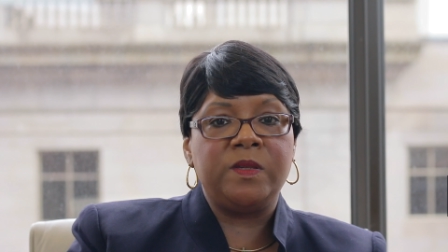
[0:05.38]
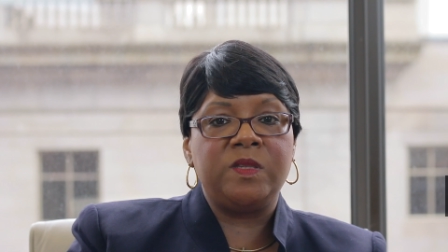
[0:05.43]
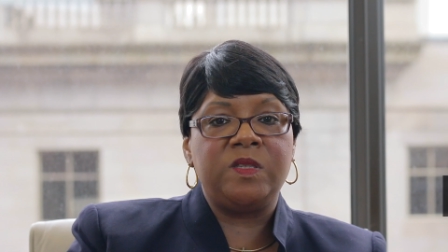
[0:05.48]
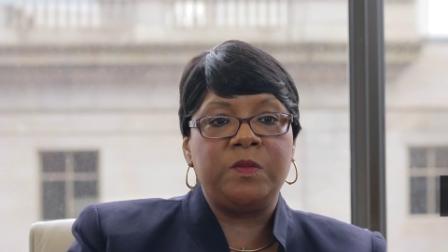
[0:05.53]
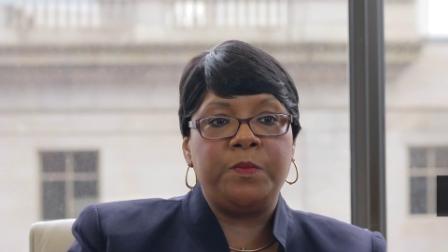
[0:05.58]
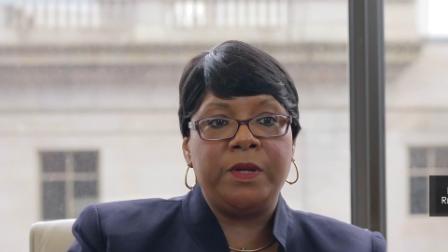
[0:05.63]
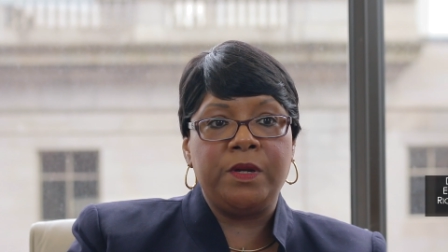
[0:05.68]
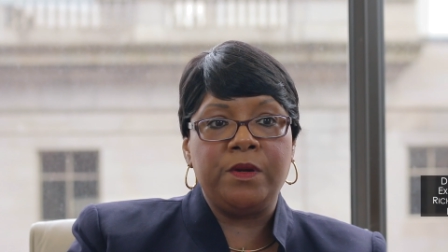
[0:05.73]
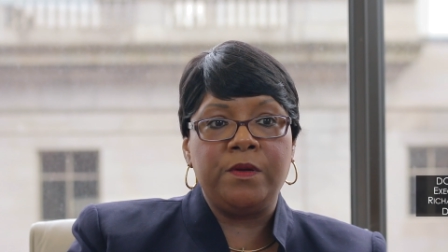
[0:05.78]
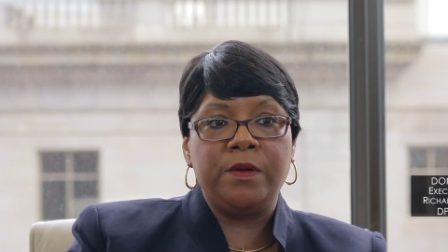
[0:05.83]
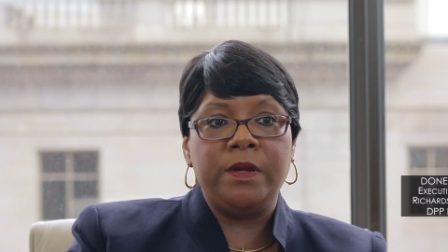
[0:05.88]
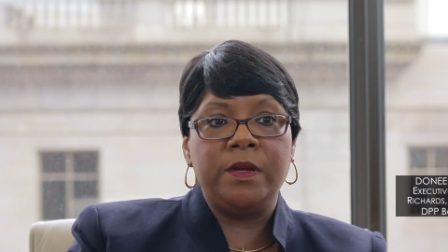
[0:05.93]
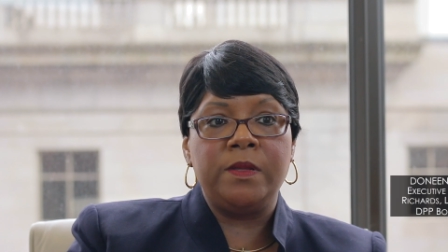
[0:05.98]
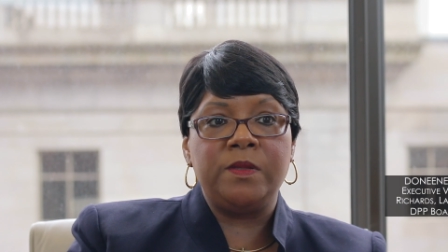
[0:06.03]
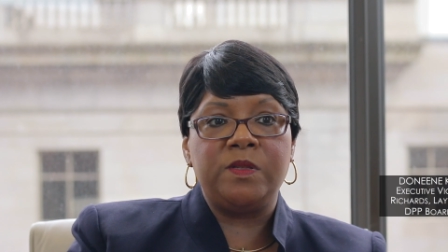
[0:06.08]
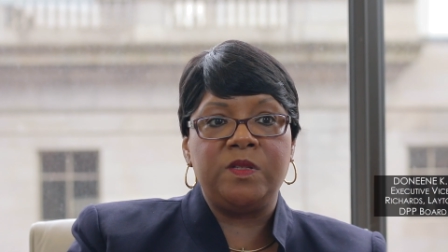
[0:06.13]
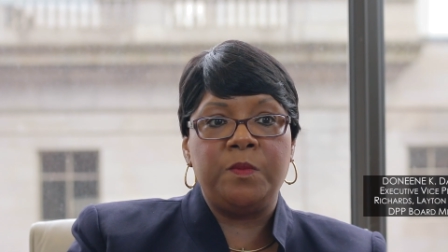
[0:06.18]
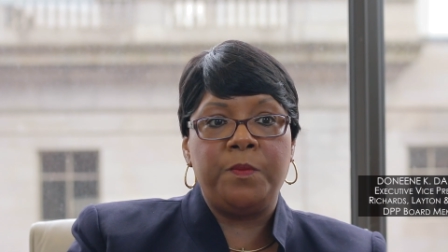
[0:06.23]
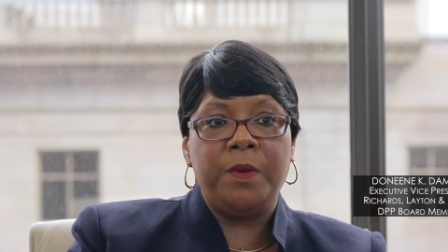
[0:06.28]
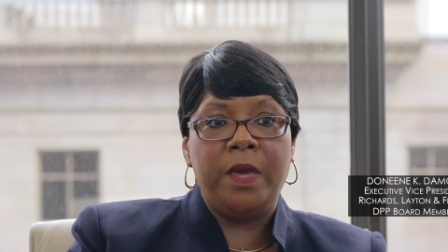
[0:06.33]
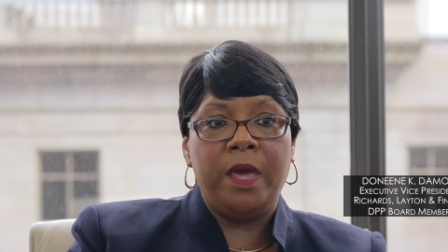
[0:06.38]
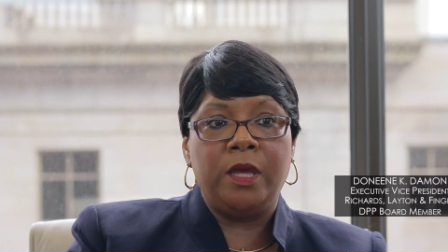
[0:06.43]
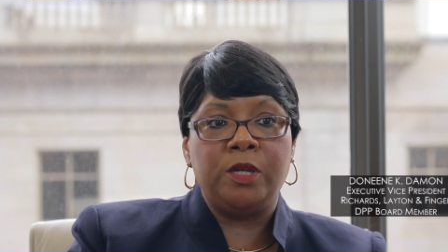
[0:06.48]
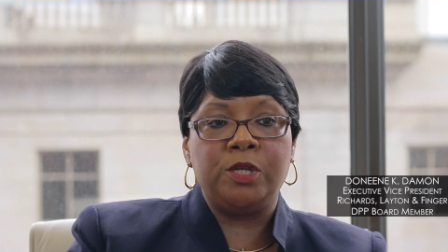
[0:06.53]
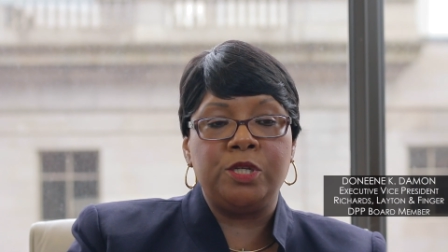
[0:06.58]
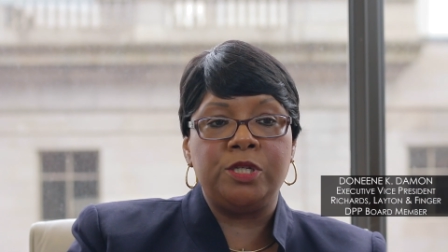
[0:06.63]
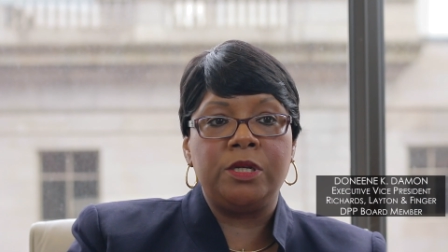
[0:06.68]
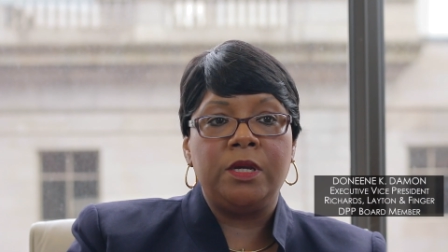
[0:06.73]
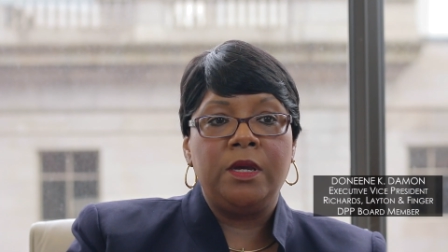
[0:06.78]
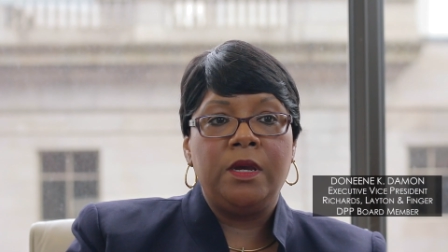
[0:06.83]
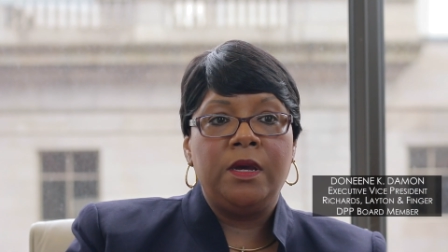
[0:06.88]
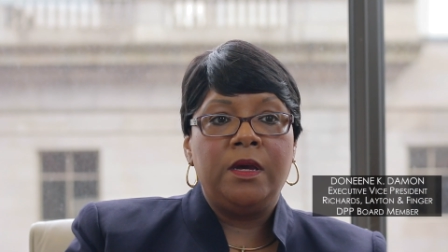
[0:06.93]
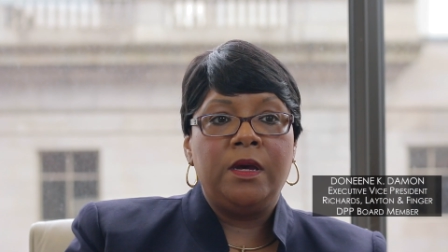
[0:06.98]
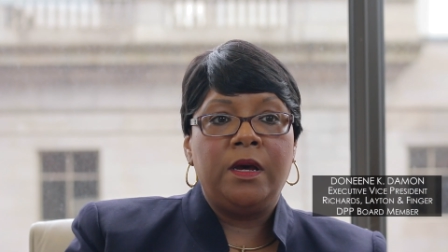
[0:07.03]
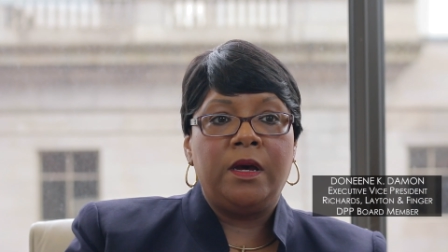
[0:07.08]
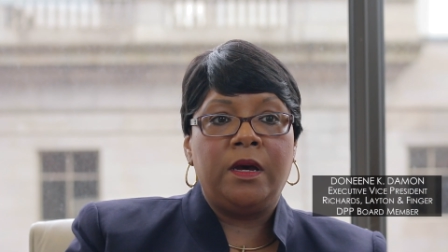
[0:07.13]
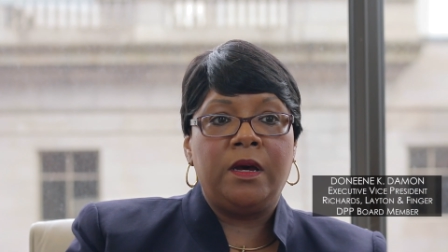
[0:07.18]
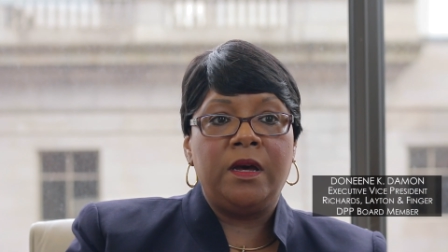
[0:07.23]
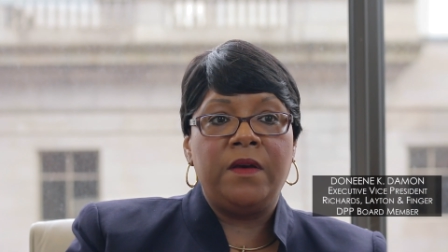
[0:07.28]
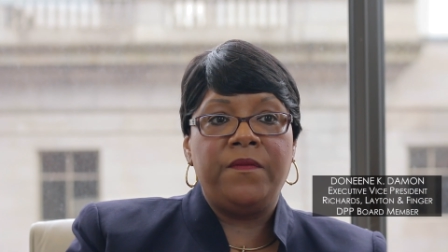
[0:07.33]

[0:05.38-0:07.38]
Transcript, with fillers: experienced bench uh,